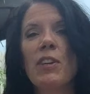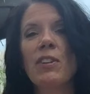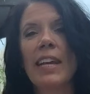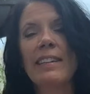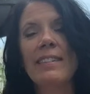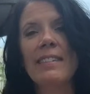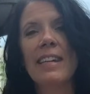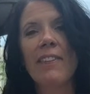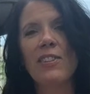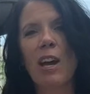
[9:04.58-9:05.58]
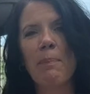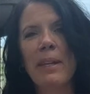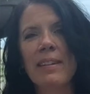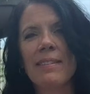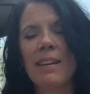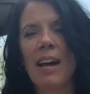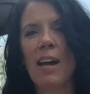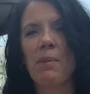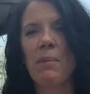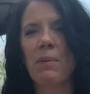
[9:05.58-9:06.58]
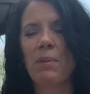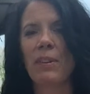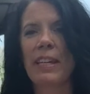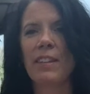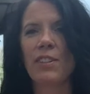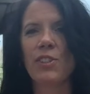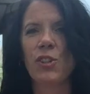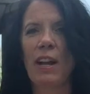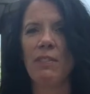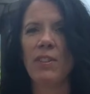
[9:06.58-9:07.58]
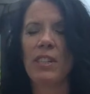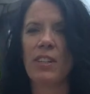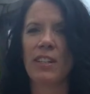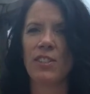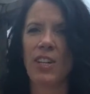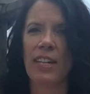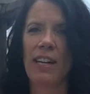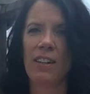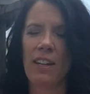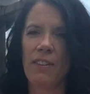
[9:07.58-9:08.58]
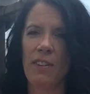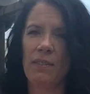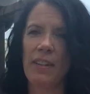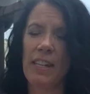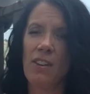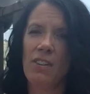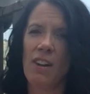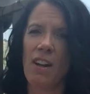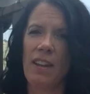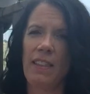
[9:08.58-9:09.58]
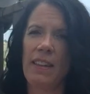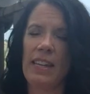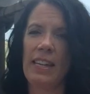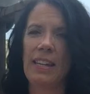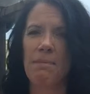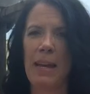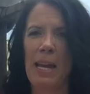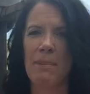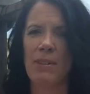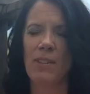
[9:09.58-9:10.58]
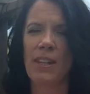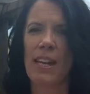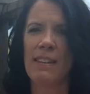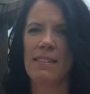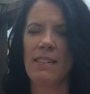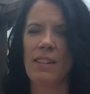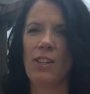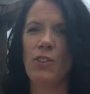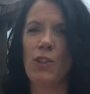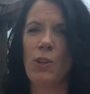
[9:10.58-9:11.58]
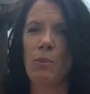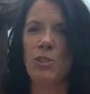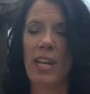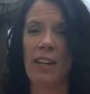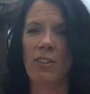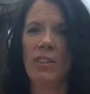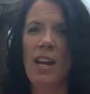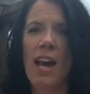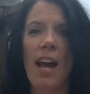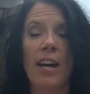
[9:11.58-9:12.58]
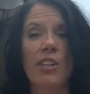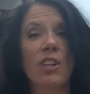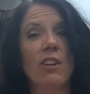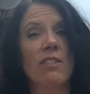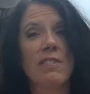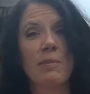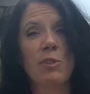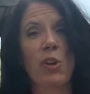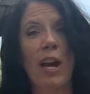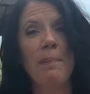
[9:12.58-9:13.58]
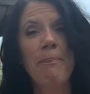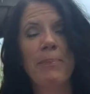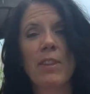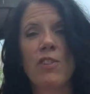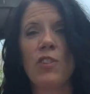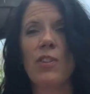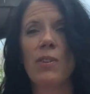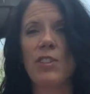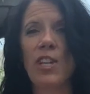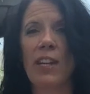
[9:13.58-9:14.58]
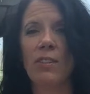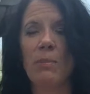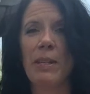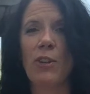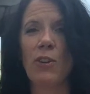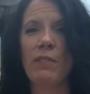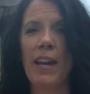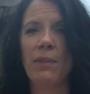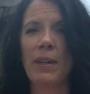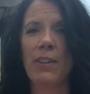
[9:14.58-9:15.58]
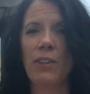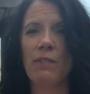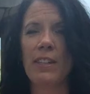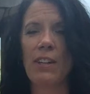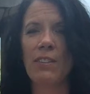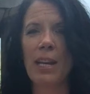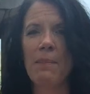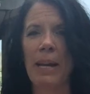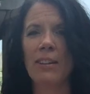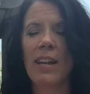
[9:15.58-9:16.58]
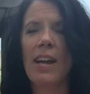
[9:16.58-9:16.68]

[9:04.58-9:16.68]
you'd like to see other topics related to travel, you can check out other videos on the My Happy Suitcase YouTube channel. You can also subscribe to the channel and be notified when new videos come out.